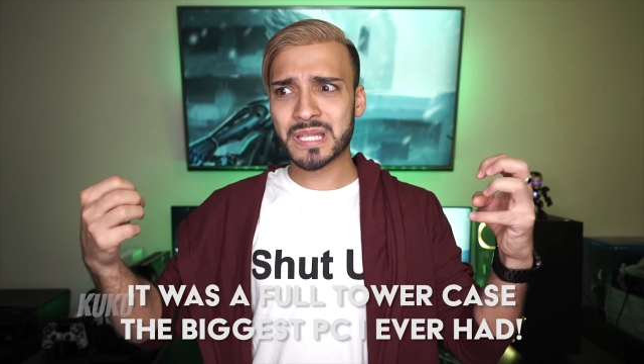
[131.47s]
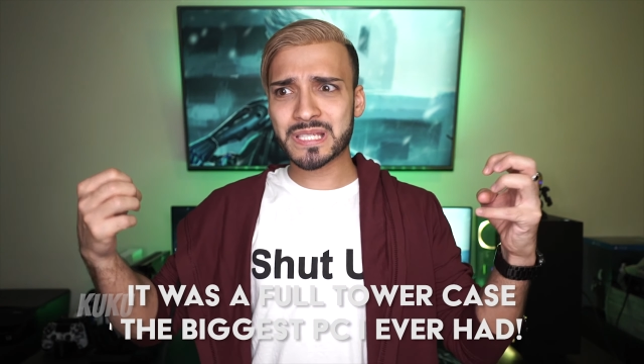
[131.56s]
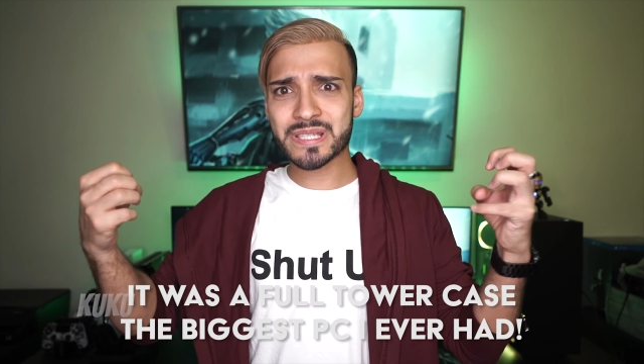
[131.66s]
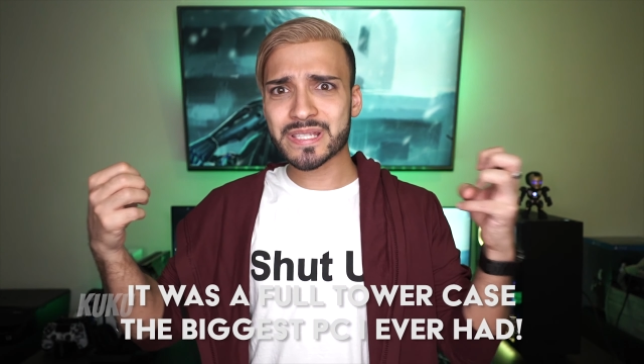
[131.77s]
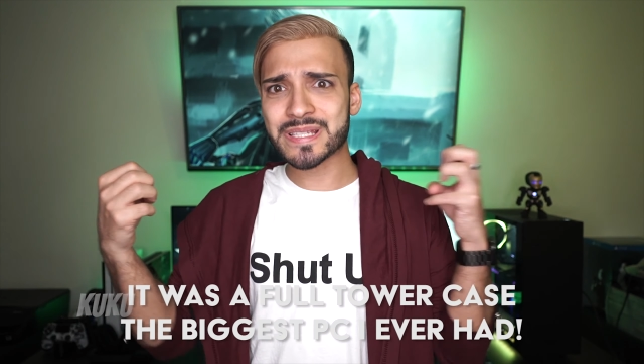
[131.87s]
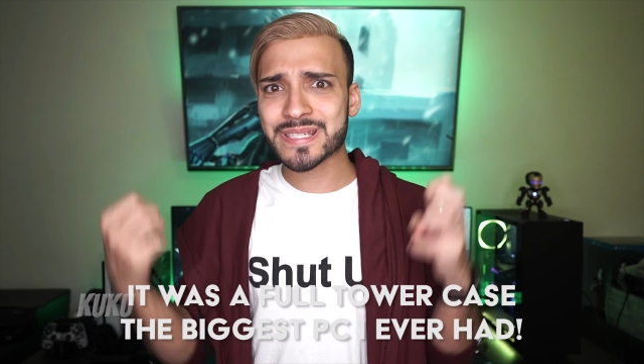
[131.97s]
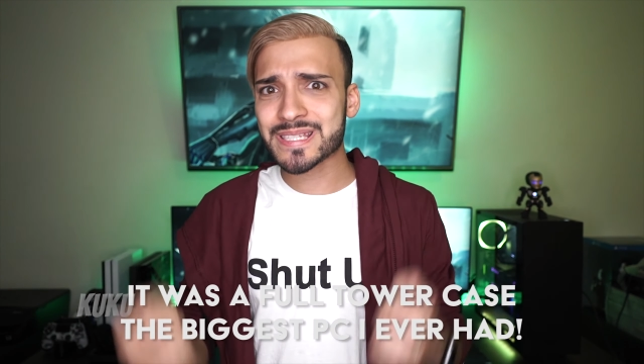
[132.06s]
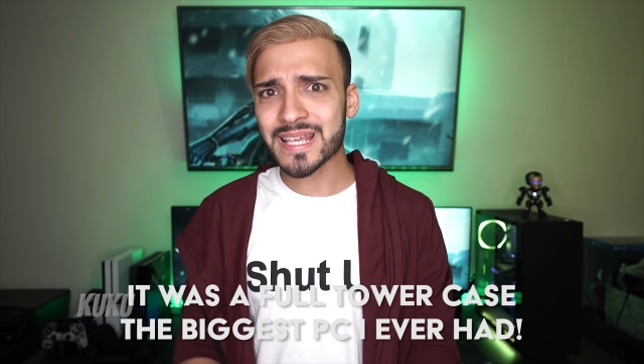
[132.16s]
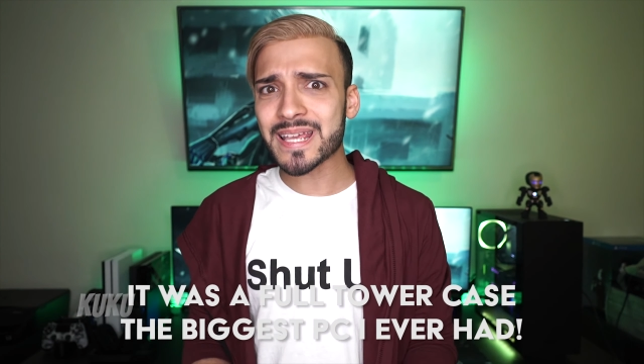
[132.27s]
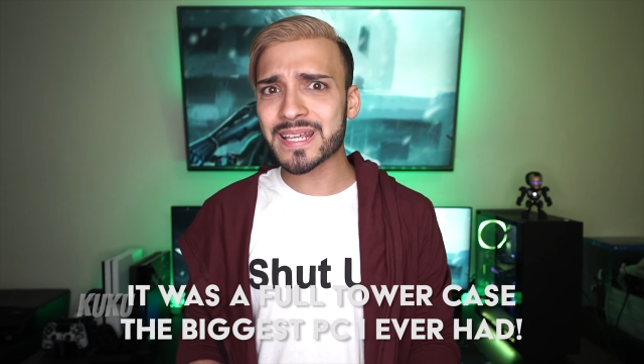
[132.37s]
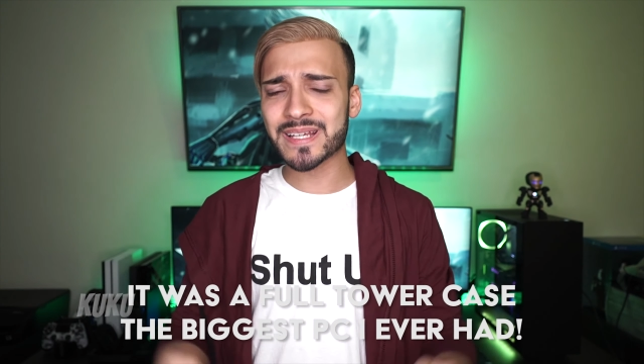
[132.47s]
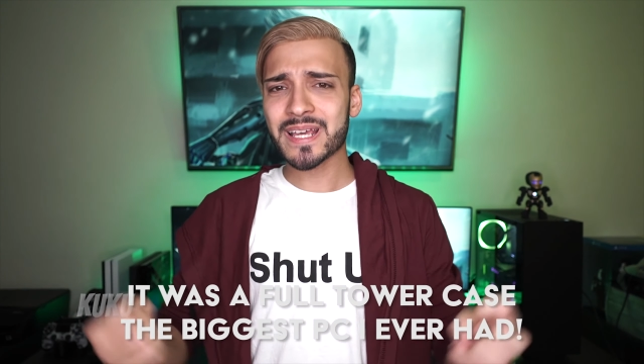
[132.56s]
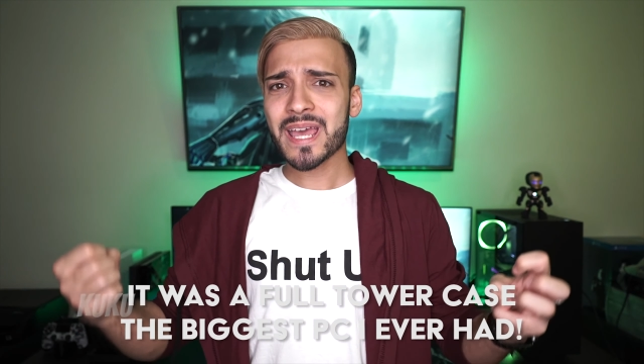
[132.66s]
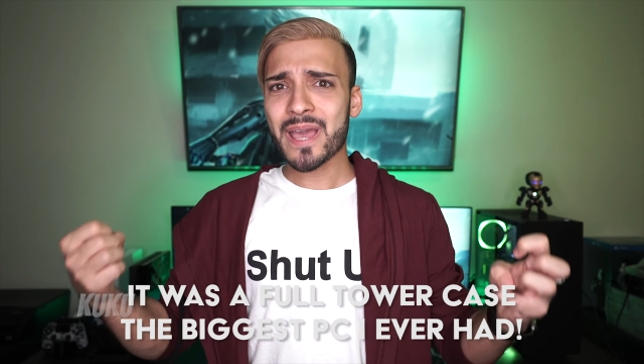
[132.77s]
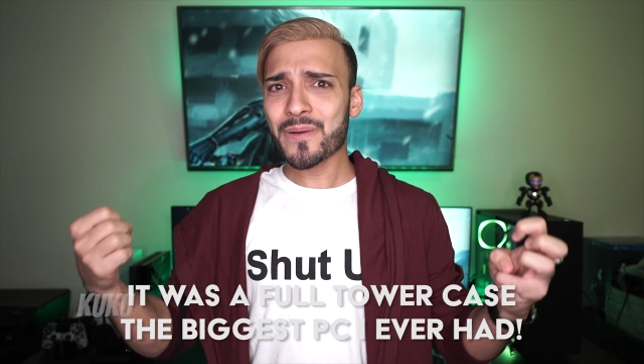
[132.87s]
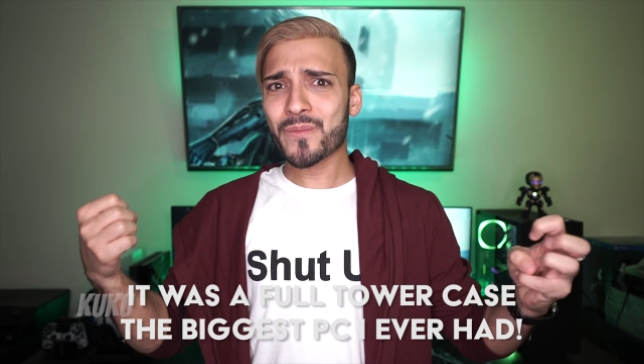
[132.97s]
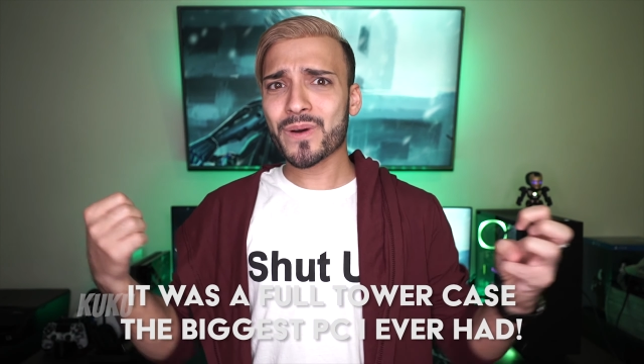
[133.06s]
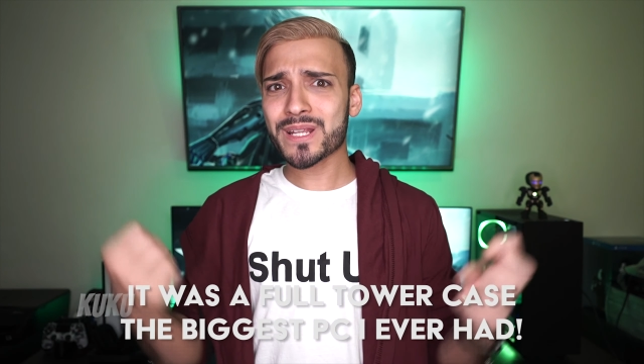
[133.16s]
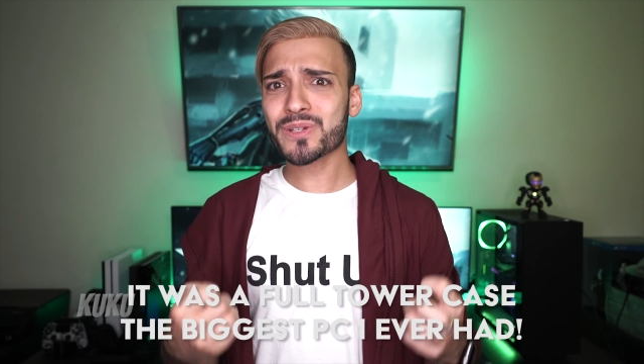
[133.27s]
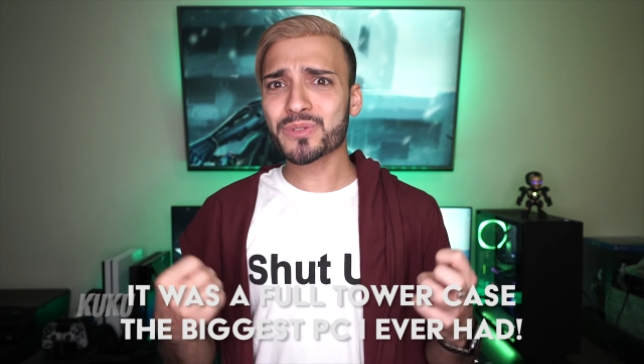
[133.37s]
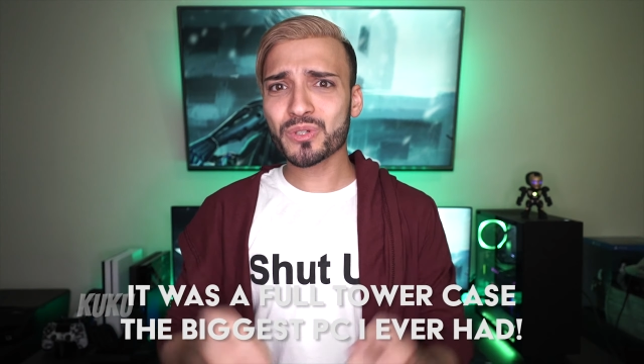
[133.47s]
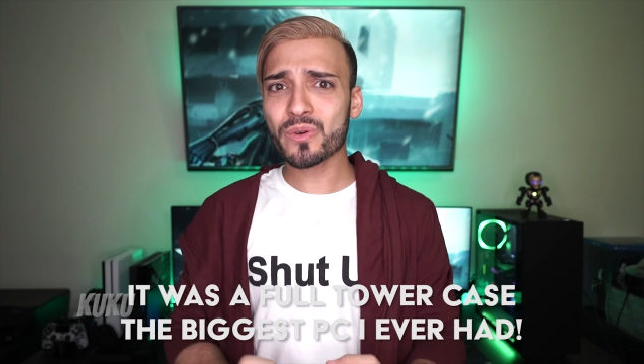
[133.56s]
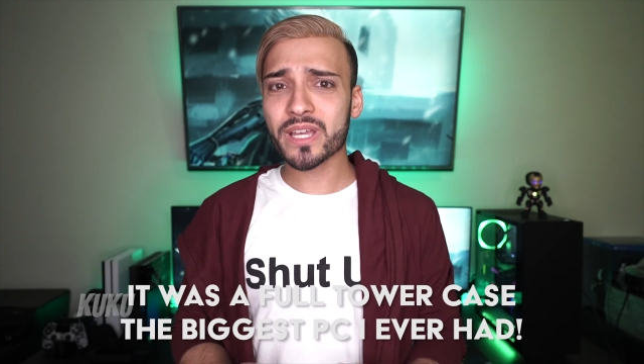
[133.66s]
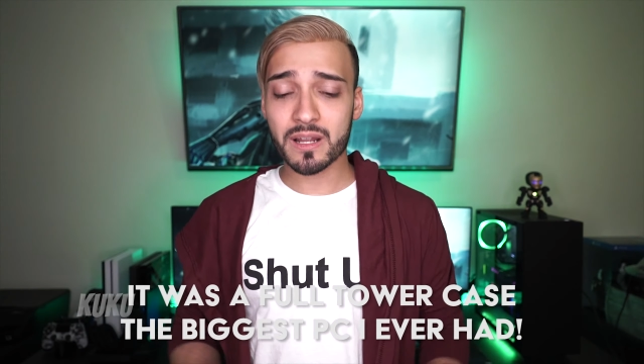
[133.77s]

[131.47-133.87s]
this is insane, what are you doing?